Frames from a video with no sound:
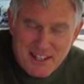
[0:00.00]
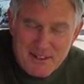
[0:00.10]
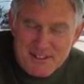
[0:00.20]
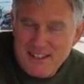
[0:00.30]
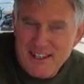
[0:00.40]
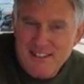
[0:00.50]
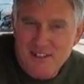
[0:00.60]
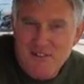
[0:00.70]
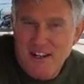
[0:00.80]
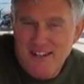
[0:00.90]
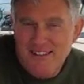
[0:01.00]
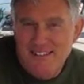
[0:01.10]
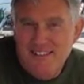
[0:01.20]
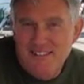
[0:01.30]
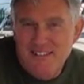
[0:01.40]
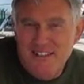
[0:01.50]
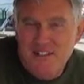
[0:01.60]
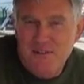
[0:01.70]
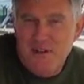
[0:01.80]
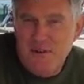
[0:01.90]
That's a great way
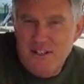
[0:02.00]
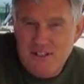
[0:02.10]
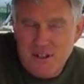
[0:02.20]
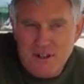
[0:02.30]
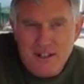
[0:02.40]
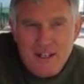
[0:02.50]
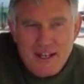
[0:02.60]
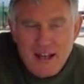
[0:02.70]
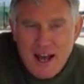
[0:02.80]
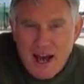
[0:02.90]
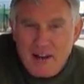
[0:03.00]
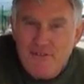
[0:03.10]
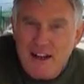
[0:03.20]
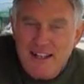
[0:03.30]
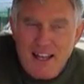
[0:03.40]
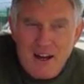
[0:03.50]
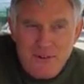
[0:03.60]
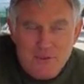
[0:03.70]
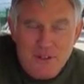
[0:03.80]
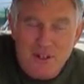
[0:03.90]
to start. I'd find
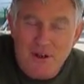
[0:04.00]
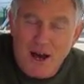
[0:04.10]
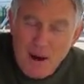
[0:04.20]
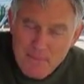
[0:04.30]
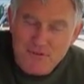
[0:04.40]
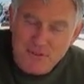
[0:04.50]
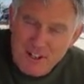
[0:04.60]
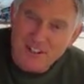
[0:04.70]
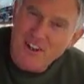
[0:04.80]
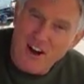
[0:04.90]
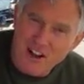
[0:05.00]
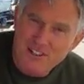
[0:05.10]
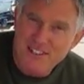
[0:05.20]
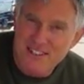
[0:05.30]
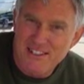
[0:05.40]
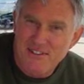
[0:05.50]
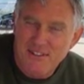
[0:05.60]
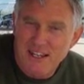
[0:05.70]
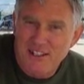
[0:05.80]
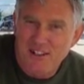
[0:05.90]
out what the upfront cost is
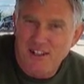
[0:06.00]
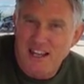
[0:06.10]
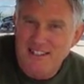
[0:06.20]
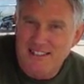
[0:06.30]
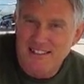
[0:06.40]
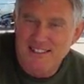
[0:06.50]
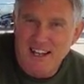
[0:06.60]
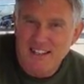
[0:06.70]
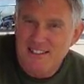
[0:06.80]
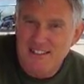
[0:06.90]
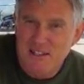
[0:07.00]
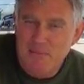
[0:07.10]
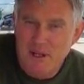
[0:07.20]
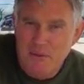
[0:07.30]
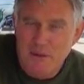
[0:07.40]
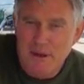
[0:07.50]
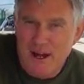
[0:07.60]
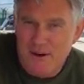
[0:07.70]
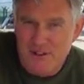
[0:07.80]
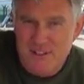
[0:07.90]
of getting your license, not just the minimum
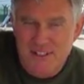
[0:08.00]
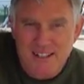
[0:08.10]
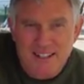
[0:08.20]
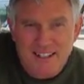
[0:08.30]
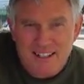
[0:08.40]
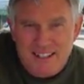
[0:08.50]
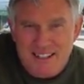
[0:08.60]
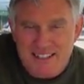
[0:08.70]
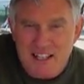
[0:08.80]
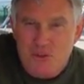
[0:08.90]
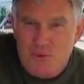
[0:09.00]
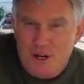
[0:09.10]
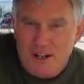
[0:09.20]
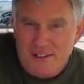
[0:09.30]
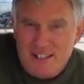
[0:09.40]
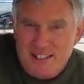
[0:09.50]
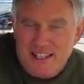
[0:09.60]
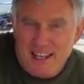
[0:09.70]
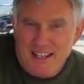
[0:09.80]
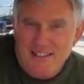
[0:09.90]
hours, because that's rarely the
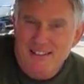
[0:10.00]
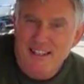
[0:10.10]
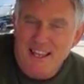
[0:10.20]
case.